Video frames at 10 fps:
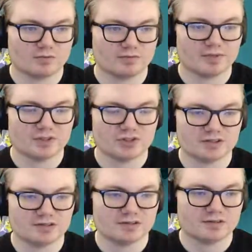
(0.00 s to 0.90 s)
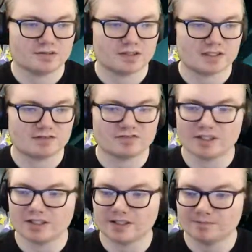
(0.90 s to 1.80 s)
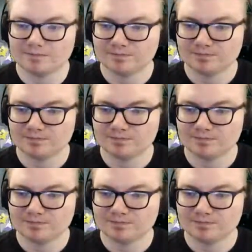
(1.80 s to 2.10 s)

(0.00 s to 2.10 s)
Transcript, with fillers: No permissions, that's fine.